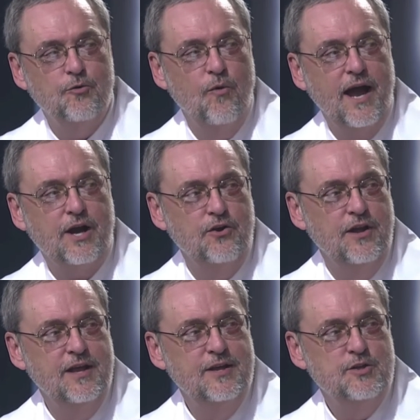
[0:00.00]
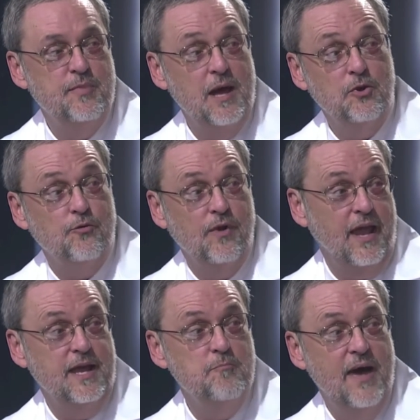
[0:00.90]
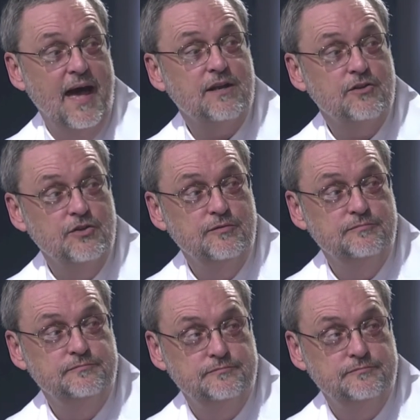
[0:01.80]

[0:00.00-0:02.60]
record to be able to relate back to.